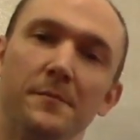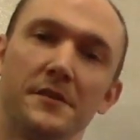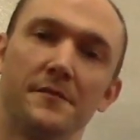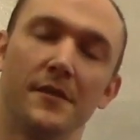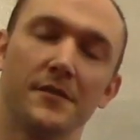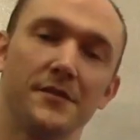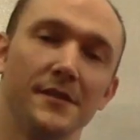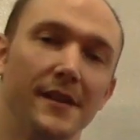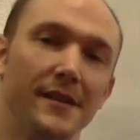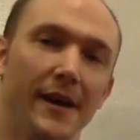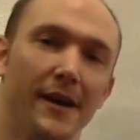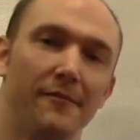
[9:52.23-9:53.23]
dysfunction
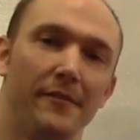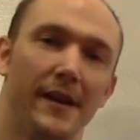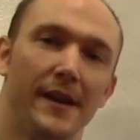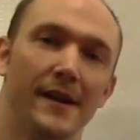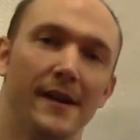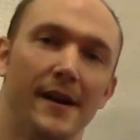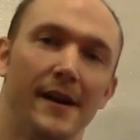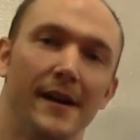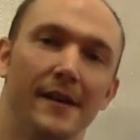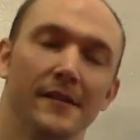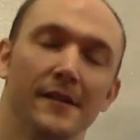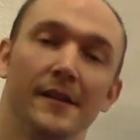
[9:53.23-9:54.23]
and FAI.